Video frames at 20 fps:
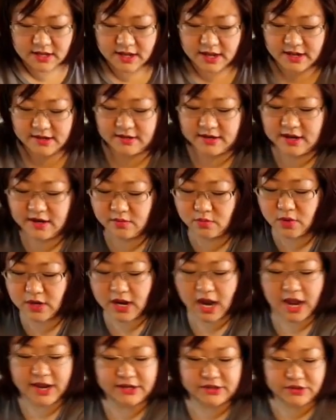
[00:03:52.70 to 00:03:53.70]
And then what
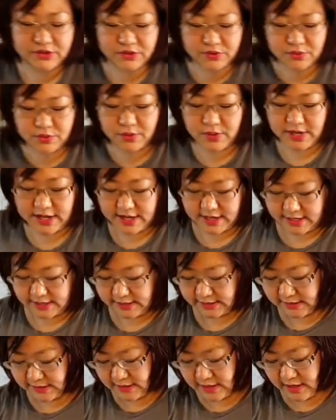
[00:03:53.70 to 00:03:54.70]
I do
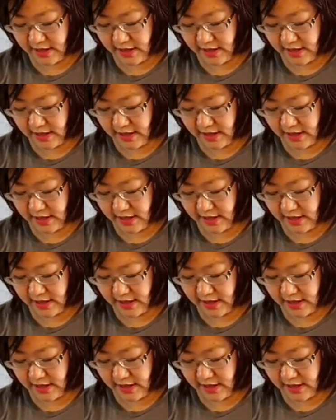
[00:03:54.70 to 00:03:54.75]
is